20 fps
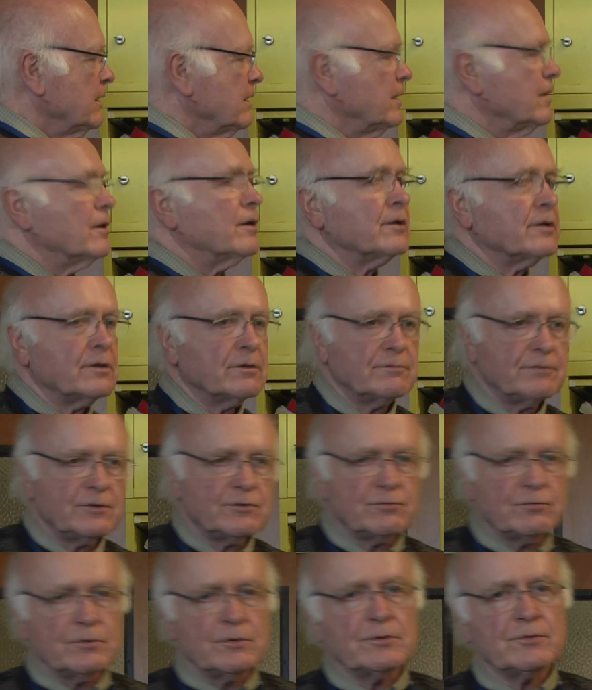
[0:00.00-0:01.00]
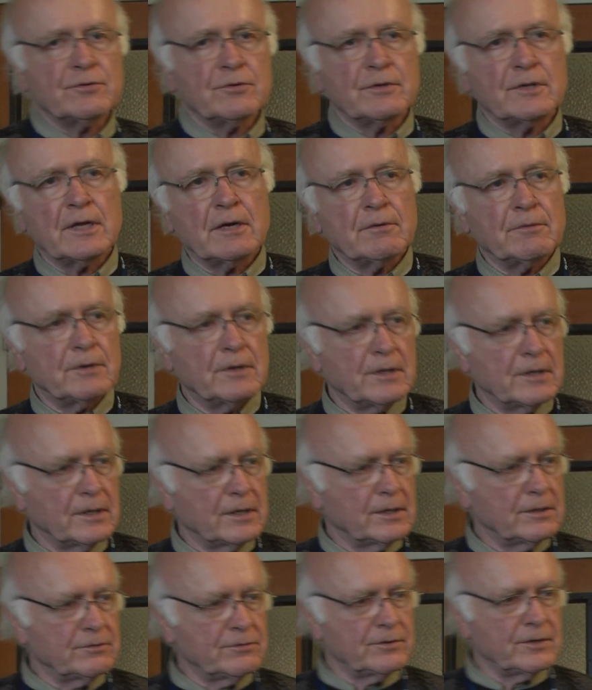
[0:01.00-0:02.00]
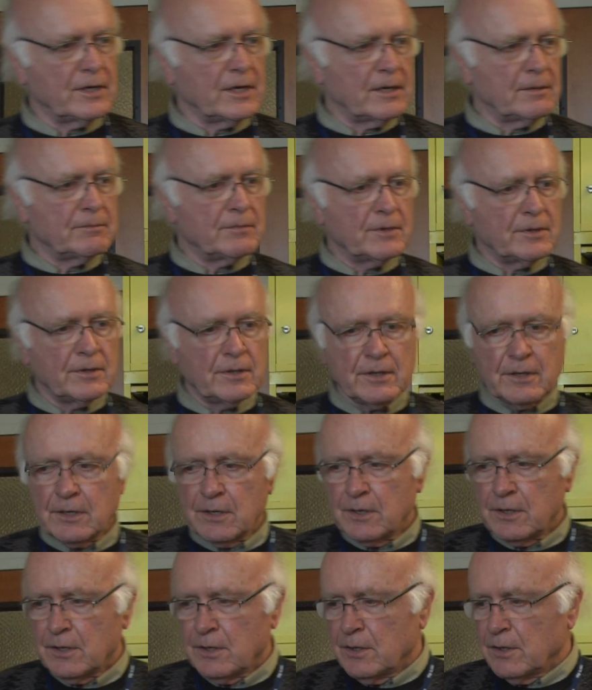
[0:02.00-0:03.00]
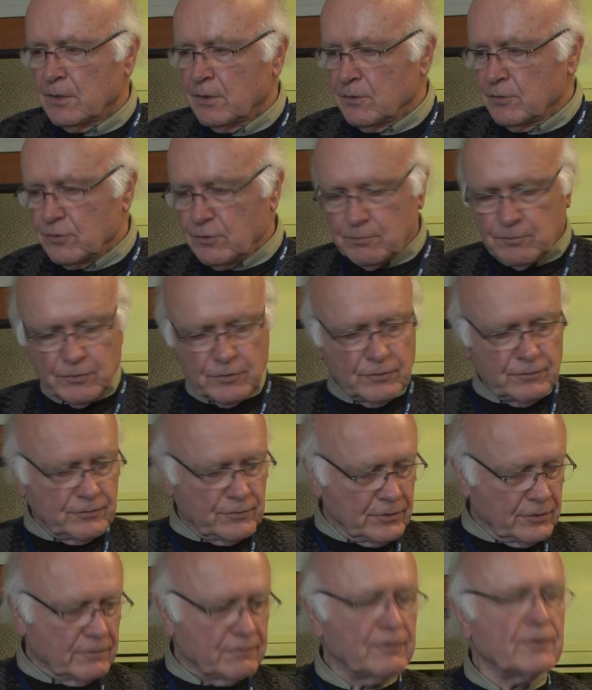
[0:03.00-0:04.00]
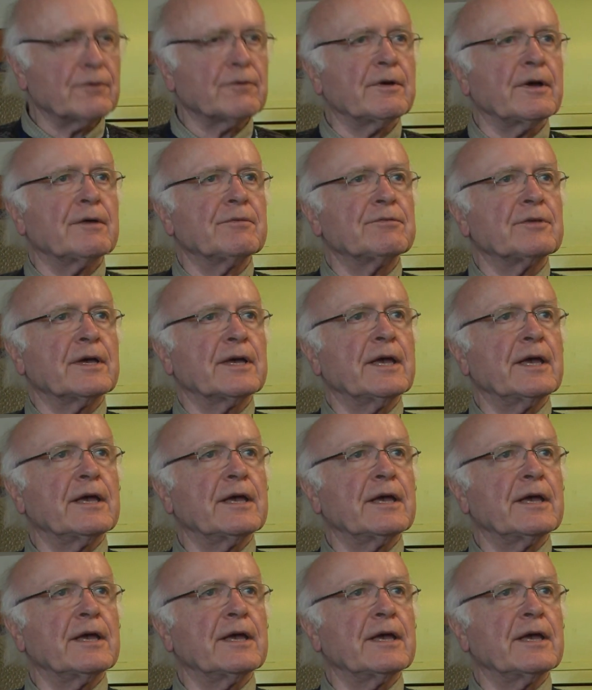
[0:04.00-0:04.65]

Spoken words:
the audio-visual, so now it's time to move to the photographs, I